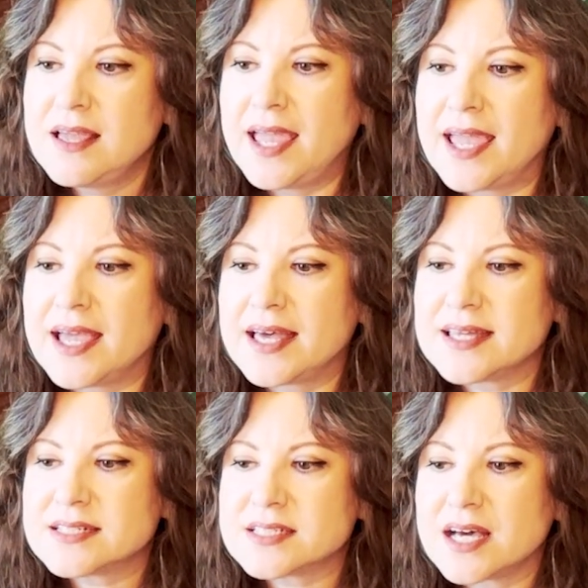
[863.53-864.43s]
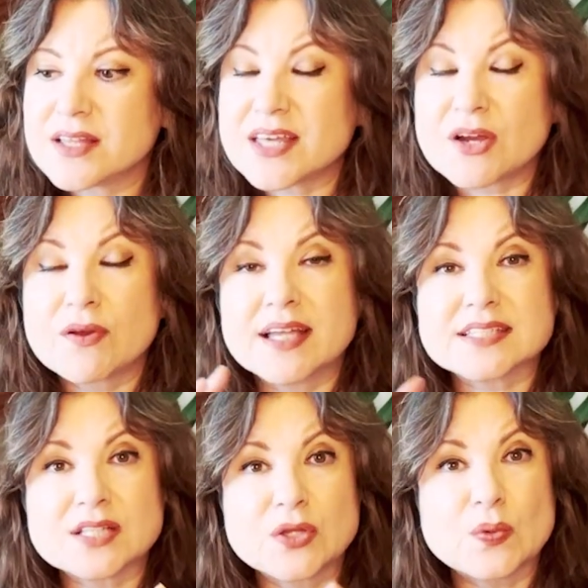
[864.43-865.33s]
And that
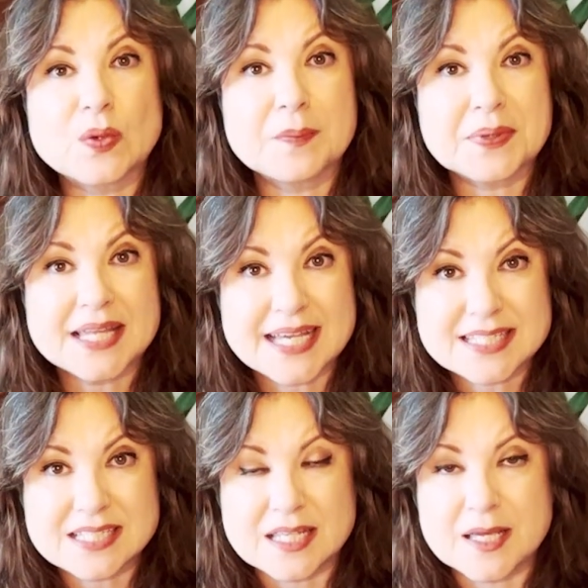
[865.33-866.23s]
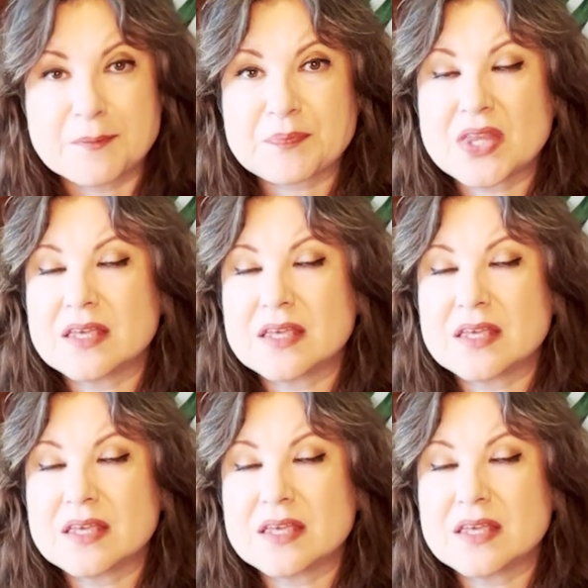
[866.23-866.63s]
creates a little complexity